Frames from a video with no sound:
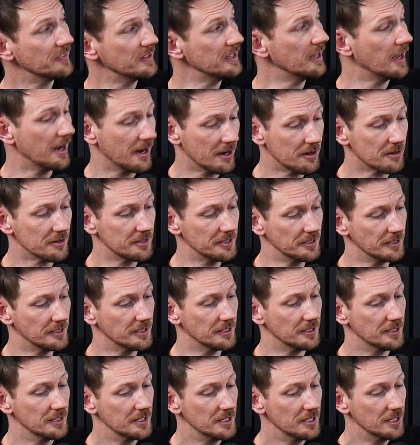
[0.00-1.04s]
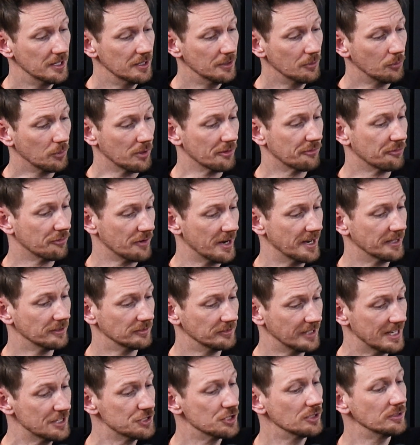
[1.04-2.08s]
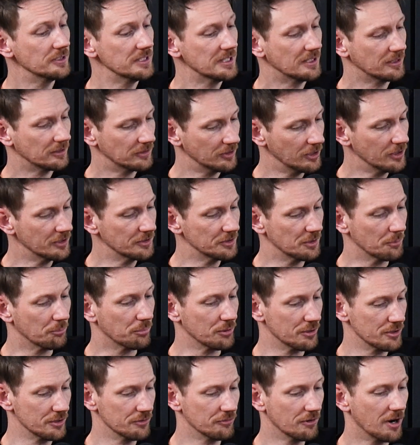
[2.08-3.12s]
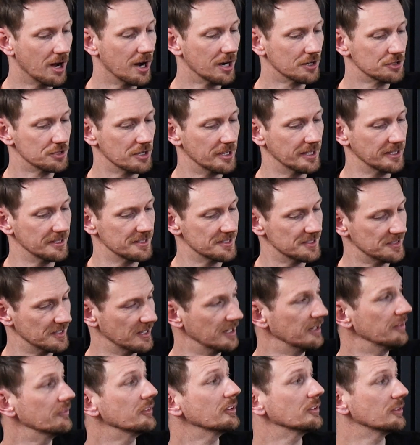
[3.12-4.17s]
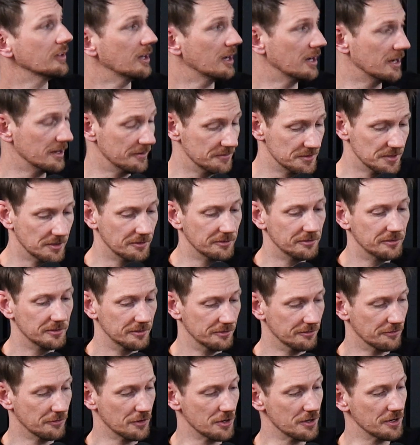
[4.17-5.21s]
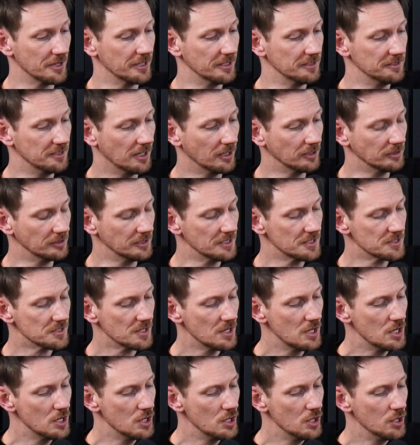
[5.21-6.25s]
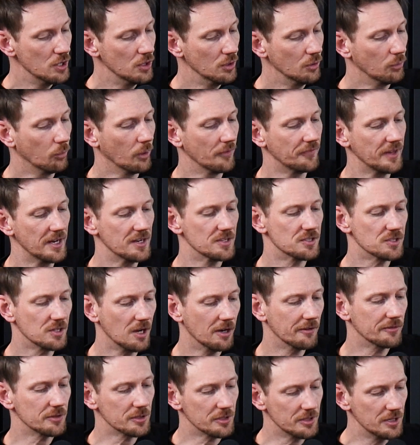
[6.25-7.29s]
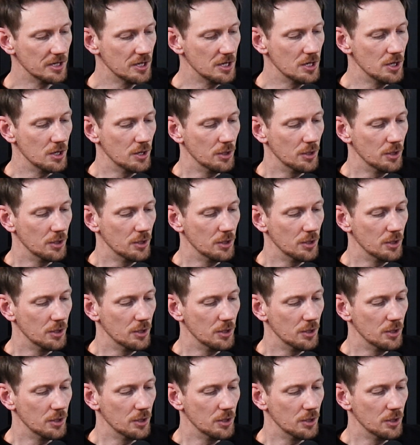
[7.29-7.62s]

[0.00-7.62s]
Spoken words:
the area where Fred allegedly clung to Bird Rock trying to save the lives of Verna and Douglas. What they discovered